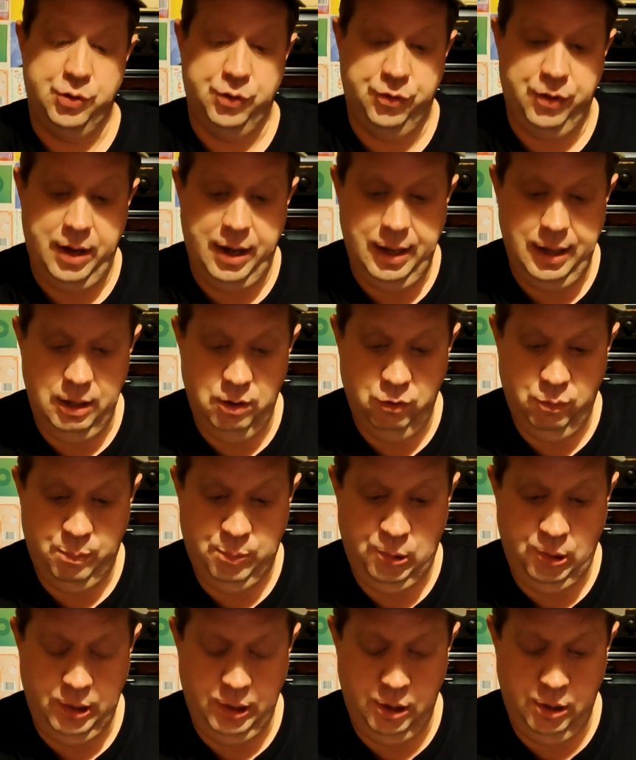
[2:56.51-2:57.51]

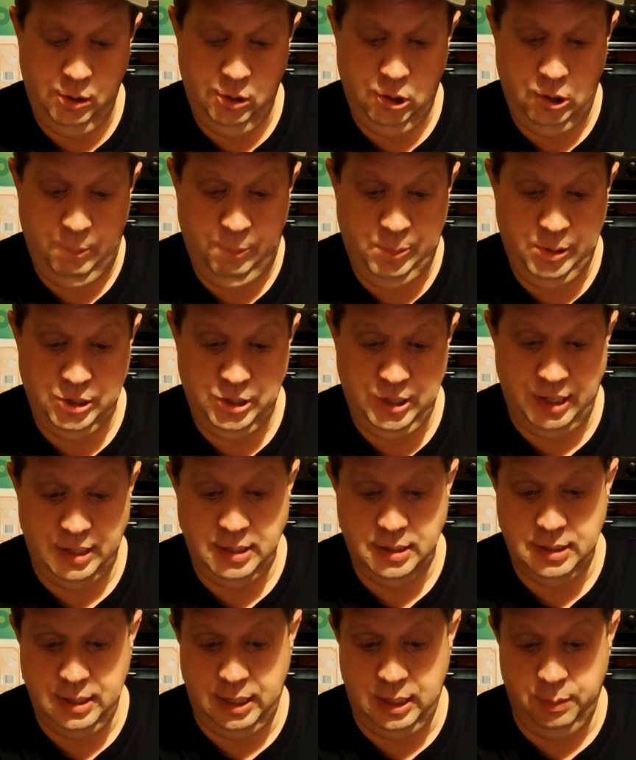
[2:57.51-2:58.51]
5.0%
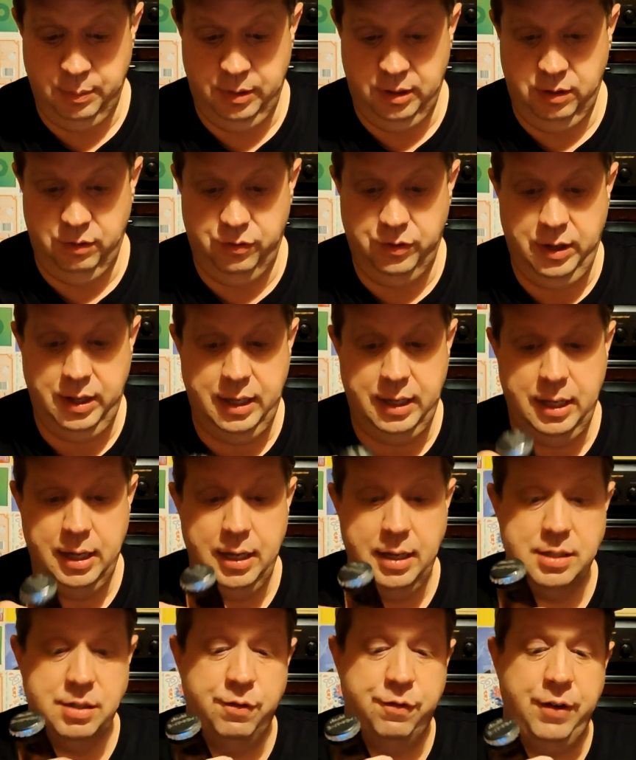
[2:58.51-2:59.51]
ABV. It's a